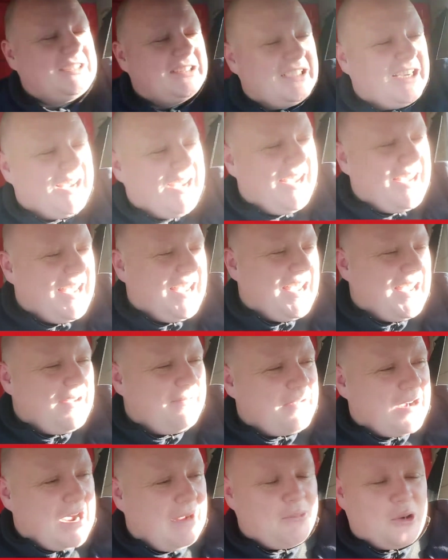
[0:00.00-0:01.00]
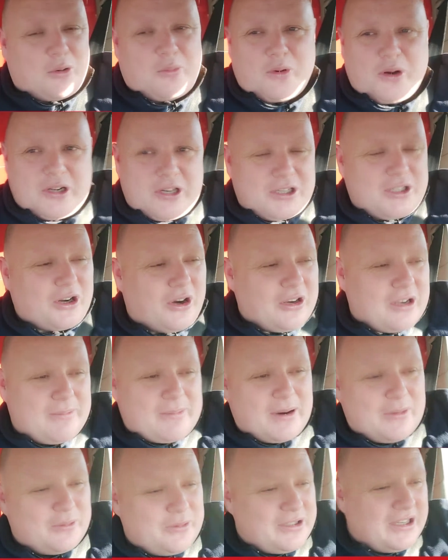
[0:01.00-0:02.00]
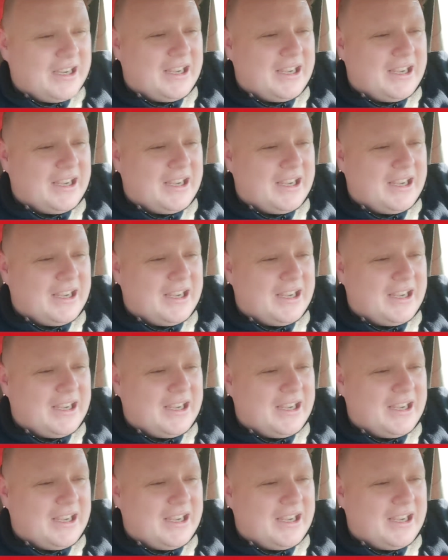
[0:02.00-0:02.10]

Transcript: I'm not one to talk about